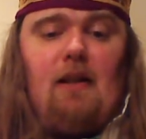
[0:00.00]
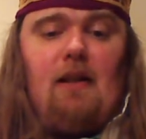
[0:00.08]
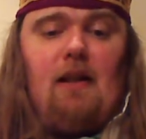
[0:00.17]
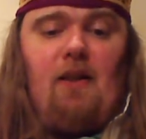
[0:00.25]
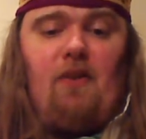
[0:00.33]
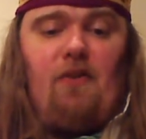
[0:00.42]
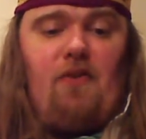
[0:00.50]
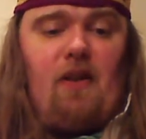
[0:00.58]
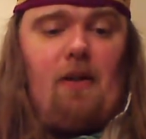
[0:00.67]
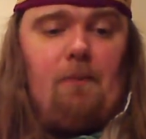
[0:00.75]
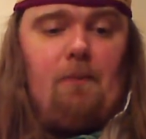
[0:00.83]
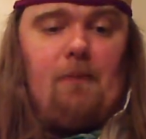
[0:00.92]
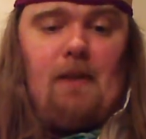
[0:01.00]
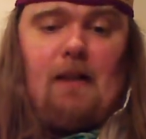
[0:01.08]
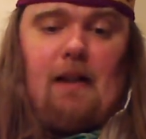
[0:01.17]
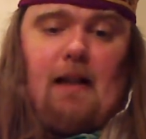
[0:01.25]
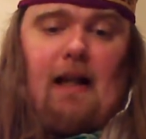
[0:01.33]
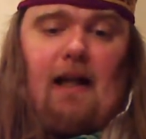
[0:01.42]
elfa,
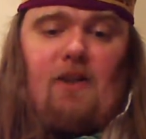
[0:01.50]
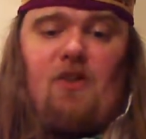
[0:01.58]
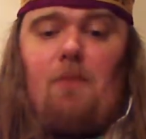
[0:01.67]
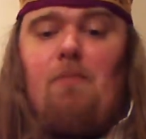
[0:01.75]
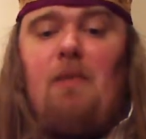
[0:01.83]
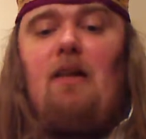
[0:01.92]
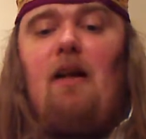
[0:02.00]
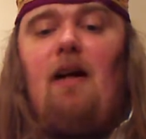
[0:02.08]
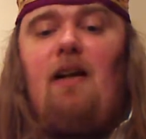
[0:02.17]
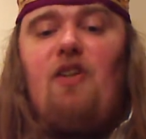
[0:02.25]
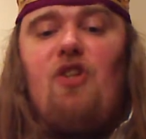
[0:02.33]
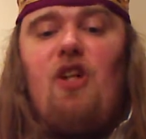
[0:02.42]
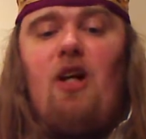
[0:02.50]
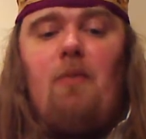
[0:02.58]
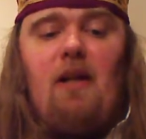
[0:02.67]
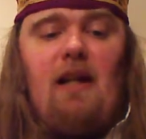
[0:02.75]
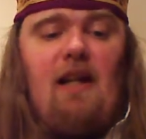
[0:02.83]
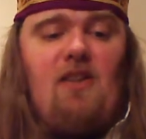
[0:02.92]
and Middle High
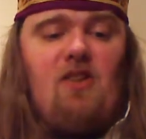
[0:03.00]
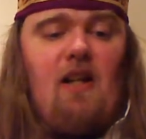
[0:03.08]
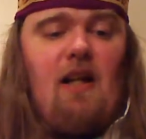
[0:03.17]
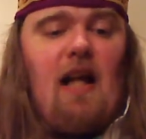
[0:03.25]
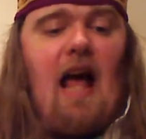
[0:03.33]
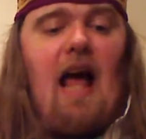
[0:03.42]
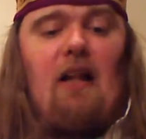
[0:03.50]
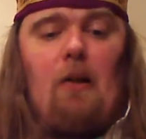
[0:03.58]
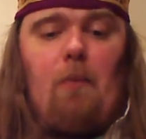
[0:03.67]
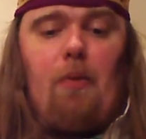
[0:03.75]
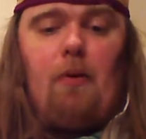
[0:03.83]
German is alp.